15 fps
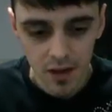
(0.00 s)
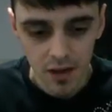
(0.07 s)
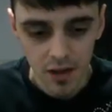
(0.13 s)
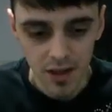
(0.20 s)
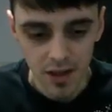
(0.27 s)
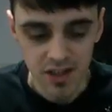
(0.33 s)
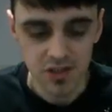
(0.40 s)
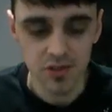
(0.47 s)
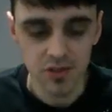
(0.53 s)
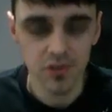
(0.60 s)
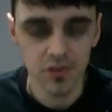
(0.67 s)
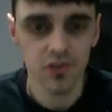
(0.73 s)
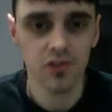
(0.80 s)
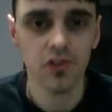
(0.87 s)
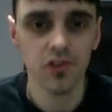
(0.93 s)
like
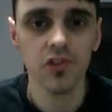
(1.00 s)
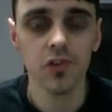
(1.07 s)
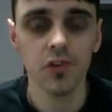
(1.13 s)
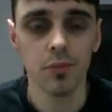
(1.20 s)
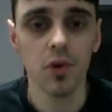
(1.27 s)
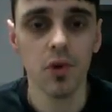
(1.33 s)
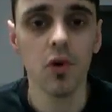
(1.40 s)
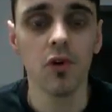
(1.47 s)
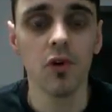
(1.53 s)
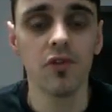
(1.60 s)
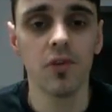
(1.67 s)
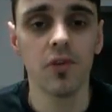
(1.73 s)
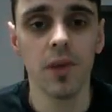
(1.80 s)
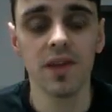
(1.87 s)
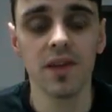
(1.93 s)
just support
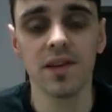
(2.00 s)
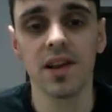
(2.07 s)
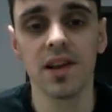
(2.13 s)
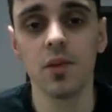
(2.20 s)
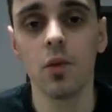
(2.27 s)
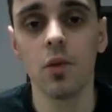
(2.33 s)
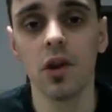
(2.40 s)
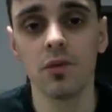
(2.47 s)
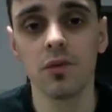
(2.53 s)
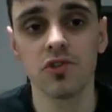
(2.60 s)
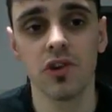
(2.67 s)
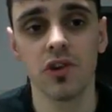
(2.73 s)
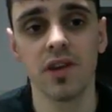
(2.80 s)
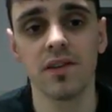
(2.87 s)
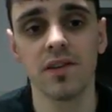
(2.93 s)
for basically what I'm
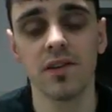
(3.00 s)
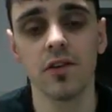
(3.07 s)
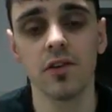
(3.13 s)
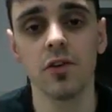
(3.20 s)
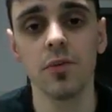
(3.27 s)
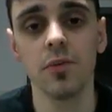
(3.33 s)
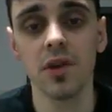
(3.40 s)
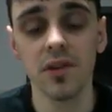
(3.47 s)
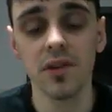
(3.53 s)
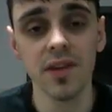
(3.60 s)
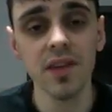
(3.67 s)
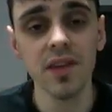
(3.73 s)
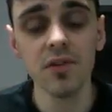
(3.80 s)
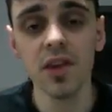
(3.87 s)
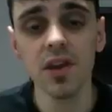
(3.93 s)
trying to do. Because
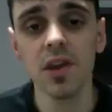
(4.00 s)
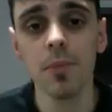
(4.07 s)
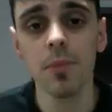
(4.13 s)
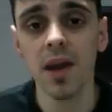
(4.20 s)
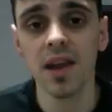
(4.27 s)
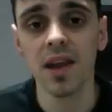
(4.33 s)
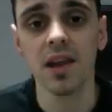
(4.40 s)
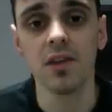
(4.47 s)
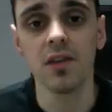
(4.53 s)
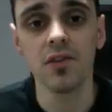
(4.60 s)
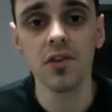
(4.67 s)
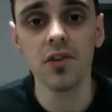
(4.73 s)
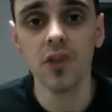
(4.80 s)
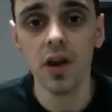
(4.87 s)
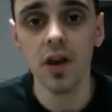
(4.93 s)
even in the back end, if
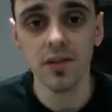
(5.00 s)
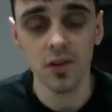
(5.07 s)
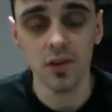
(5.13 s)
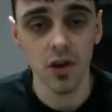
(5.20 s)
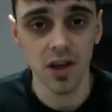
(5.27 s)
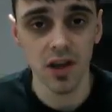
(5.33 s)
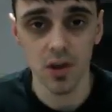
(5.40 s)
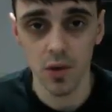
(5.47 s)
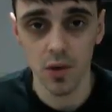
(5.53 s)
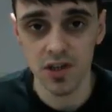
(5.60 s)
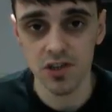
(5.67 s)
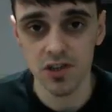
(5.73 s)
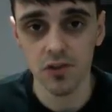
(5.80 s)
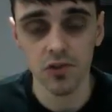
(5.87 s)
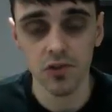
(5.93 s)
you guys have got any
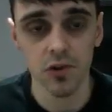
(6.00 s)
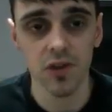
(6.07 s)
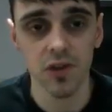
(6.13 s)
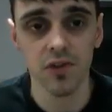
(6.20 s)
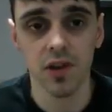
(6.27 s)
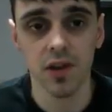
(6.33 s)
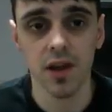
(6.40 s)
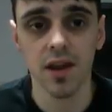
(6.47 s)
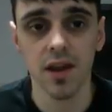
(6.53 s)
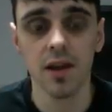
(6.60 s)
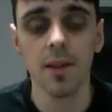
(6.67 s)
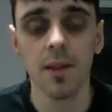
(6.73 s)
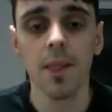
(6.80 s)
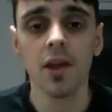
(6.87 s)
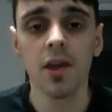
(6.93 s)
questions or anything like
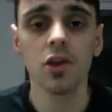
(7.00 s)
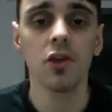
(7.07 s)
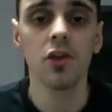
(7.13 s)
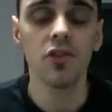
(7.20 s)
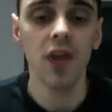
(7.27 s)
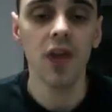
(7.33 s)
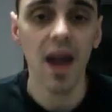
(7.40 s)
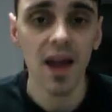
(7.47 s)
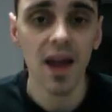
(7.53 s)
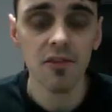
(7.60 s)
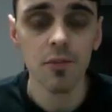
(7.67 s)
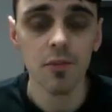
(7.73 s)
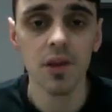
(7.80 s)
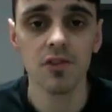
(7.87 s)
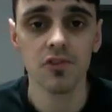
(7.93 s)
that, you know, if you
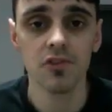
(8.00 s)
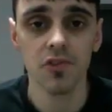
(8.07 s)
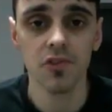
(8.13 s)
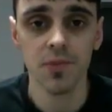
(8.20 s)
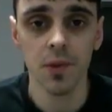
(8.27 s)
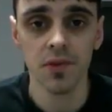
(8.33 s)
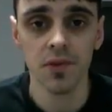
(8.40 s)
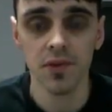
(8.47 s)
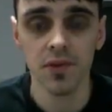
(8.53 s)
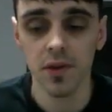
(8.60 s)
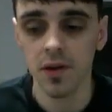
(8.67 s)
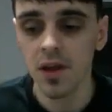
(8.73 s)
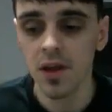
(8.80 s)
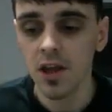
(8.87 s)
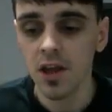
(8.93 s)
have me as your
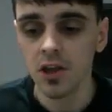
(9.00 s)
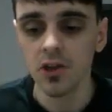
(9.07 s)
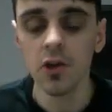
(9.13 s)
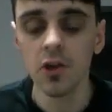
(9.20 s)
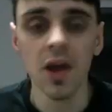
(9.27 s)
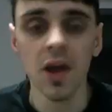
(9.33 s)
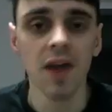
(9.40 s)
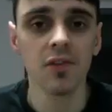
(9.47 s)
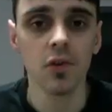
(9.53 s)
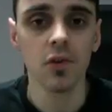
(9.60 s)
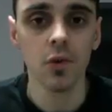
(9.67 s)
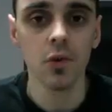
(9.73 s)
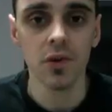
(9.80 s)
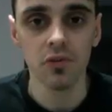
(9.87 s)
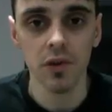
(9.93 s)
sponsor, you don't have to
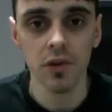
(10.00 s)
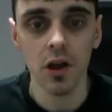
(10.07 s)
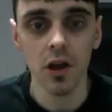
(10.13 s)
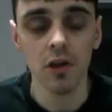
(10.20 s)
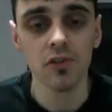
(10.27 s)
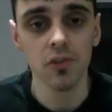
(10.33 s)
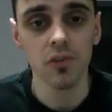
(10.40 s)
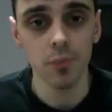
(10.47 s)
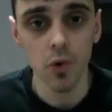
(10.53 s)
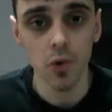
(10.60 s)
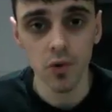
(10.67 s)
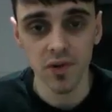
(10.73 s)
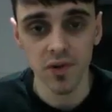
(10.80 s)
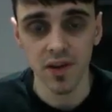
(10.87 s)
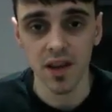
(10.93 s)
always rely on
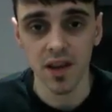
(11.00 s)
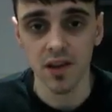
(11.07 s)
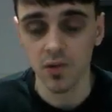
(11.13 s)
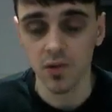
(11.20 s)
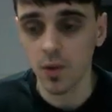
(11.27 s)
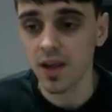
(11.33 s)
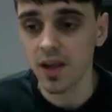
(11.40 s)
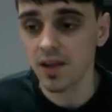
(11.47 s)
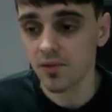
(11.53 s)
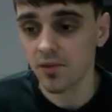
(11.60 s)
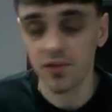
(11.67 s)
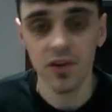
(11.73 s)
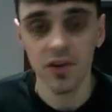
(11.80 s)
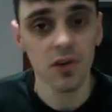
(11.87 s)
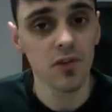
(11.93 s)
support tickets waiting
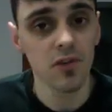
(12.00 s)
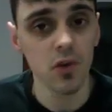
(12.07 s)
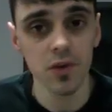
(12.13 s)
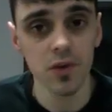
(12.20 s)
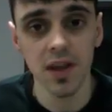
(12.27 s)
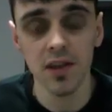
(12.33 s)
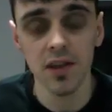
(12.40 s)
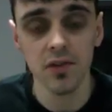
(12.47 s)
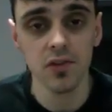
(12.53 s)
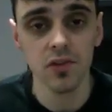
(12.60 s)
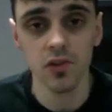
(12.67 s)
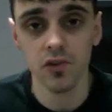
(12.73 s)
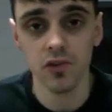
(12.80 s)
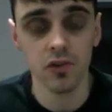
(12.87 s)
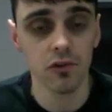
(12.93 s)
3 or 4 days
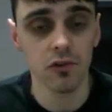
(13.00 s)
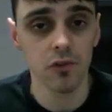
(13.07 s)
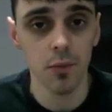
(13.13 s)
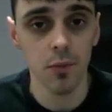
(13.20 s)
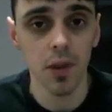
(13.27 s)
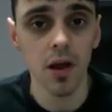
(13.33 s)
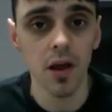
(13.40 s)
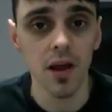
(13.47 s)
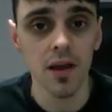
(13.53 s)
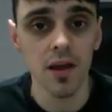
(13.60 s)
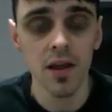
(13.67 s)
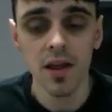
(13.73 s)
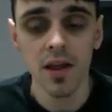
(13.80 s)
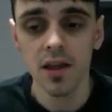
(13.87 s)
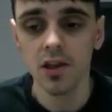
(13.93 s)
just for a reply.
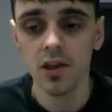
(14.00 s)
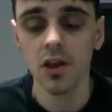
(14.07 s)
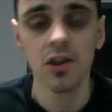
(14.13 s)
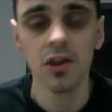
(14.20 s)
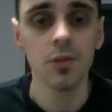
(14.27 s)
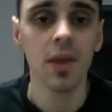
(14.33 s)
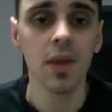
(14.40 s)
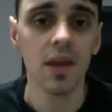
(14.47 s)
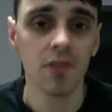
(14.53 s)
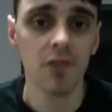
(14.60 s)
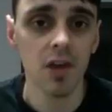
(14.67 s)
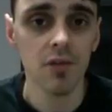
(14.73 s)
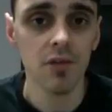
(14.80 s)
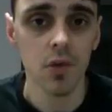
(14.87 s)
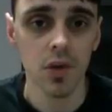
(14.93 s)
You know, you may have
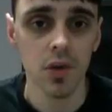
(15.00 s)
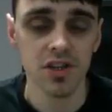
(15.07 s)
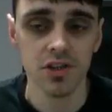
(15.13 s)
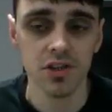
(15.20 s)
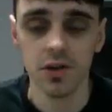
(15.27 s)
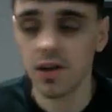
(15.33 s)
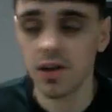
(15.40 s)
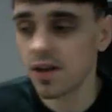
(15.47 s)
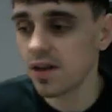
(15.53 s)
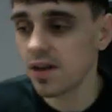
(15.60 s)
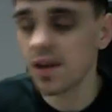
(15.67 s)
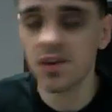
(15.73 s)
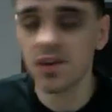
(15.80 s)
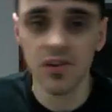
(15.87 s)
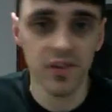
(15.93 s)
another question and then
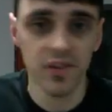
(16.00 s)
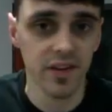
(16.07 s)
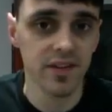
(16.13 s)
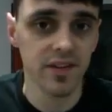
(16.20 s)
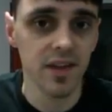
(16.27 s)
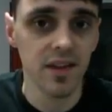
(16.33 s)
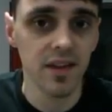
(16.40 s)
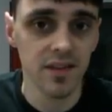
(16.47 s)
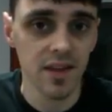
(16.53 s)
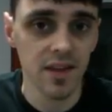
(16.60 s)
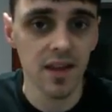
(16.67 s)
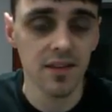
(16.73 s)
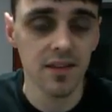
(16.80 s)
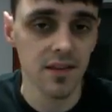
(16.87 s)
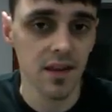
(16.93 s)
that just extends
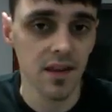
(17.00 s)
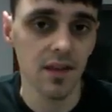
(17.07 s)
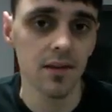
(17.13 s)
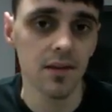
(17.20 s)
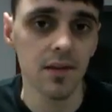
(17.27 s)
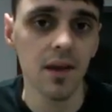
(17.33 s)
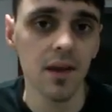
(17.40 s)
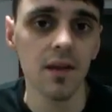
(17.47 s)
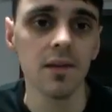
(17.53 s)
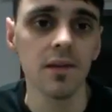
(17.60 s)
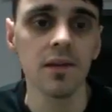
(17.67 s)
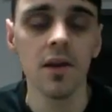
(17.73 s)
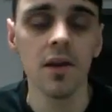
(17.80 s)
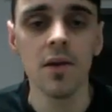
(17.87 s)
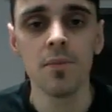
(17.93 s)
days and days and days.